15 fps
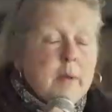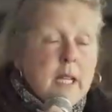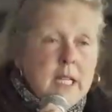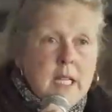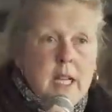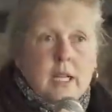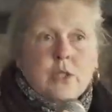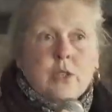I
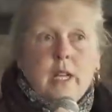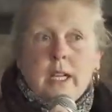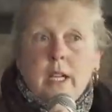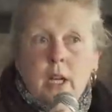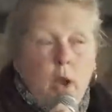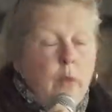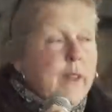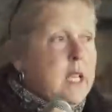mean, literally,
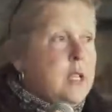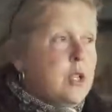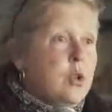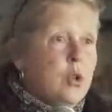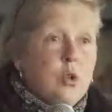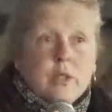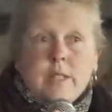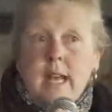and on these
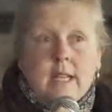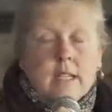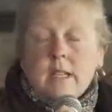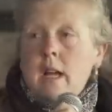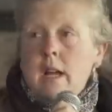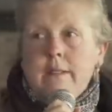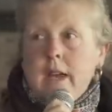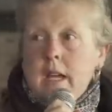short days
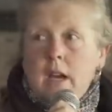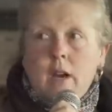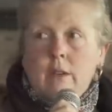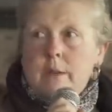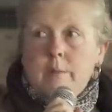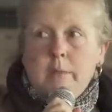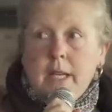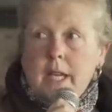like they are
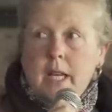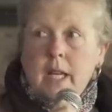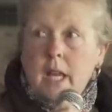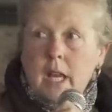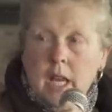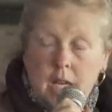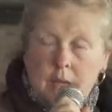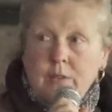at the minute,
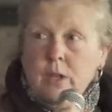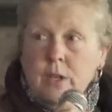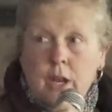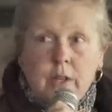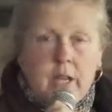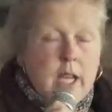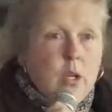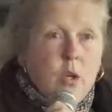if you
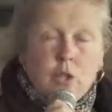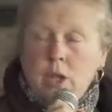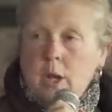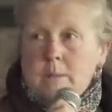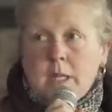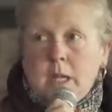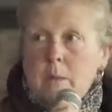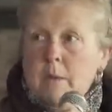don't get your
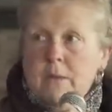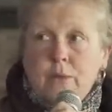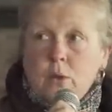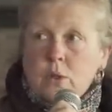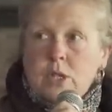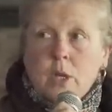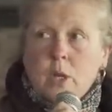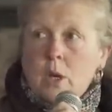jobs done
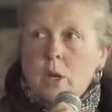before 2